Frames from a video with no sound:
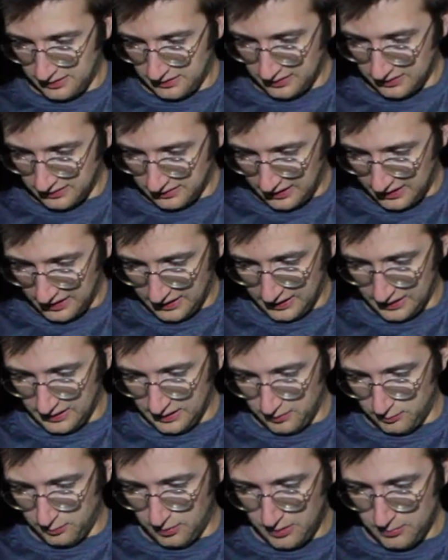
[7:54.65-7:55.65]
This is a
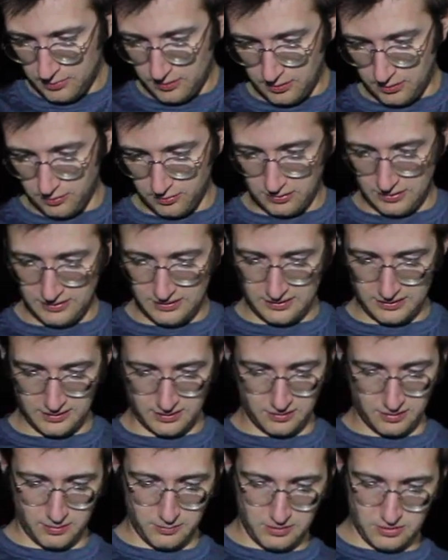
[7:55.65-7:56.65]
rainbow, this is a
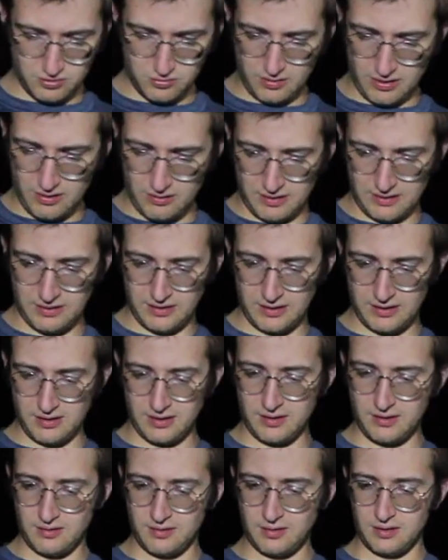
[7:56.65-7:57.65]
glimmer trout, I think,
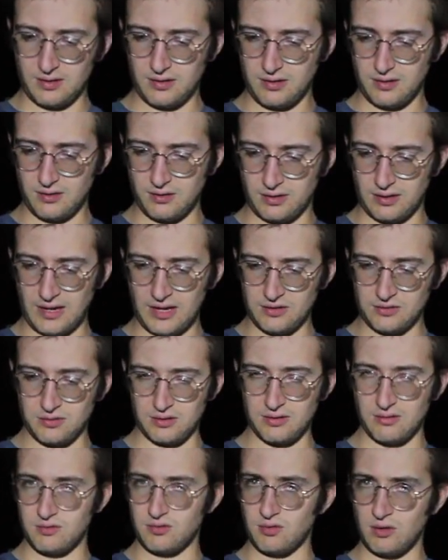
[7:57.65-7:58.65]
or
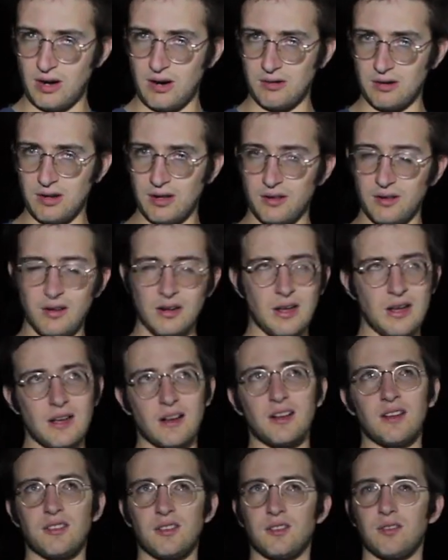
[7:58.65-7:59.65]
natural trout color
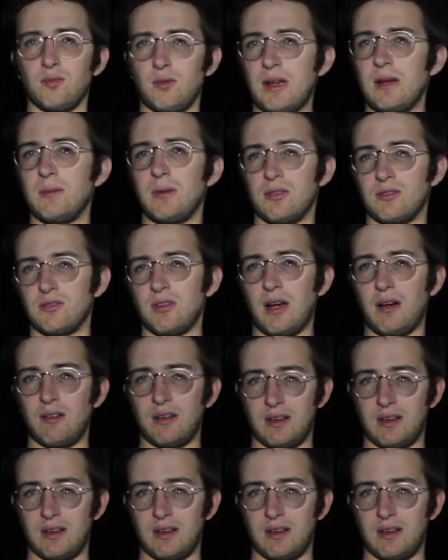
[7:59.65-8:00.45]
because there's rainbow trout in